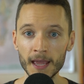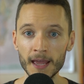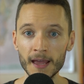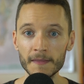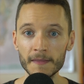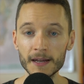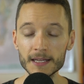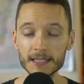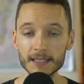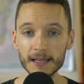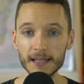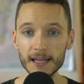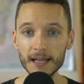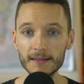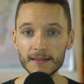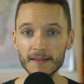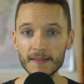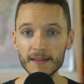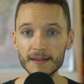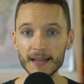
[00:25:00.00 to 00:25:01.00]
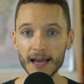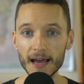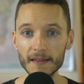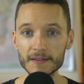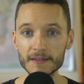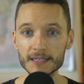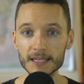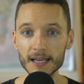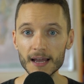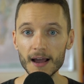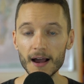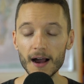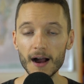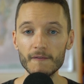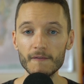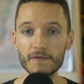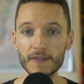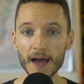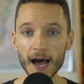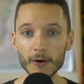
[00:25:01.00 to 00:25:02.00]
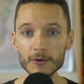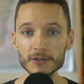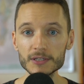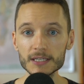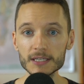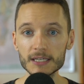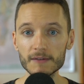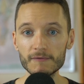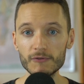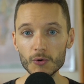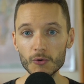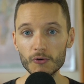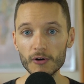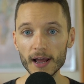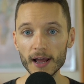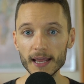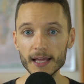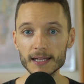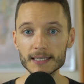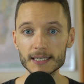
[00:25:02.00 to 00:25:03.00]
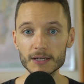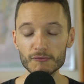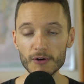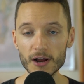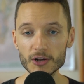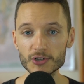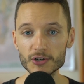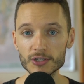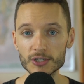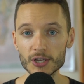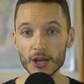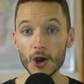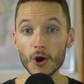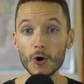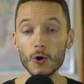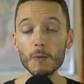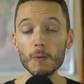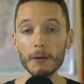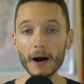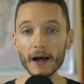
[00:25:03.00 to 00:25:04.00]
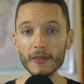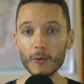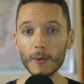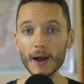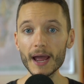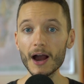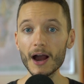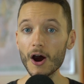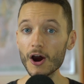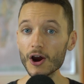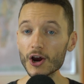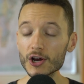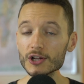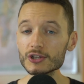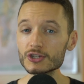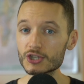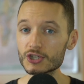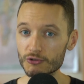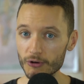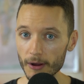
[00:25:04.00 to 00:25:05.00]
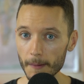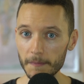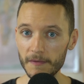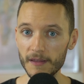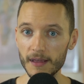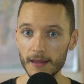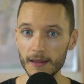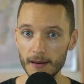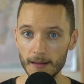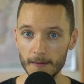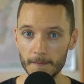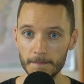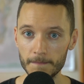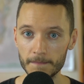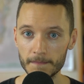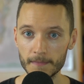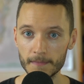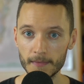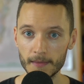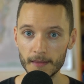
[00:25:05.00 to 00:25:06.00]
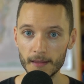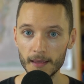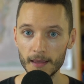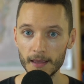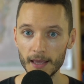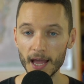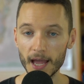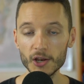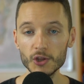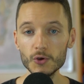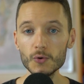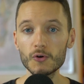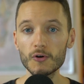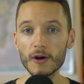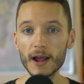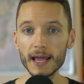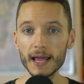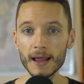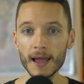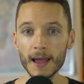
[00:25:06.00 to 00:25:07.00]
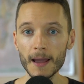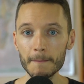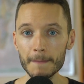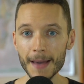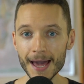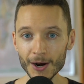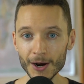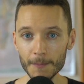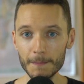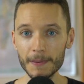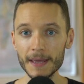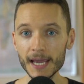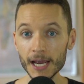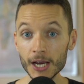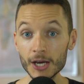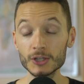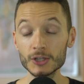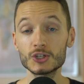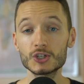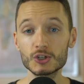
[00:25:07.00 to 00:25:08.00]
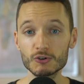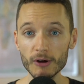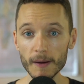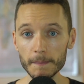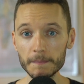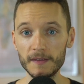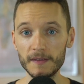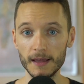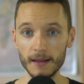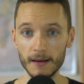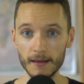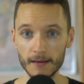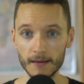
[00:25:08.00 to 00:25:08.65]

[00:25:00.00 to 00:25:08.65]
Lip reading: that is leading to the deaths of thousands of Ukrainians and Russians, who, by the way, are conscripted. In Ukraine, men are being conscripted,